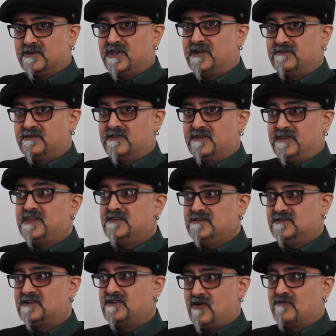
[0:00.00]
thought,
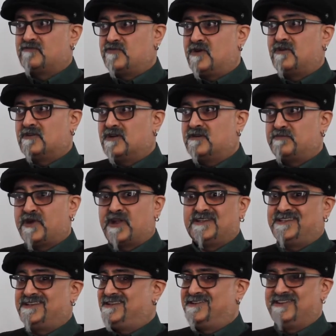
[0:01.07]
things had gone wrong, but I
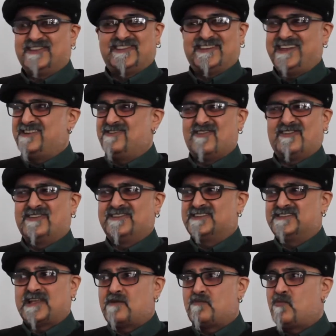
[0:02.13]
just did not
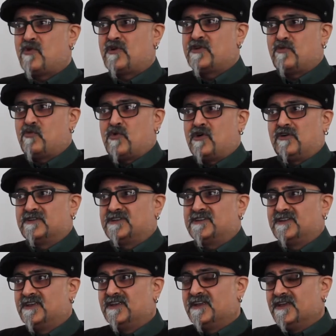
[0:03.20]
understand why or what.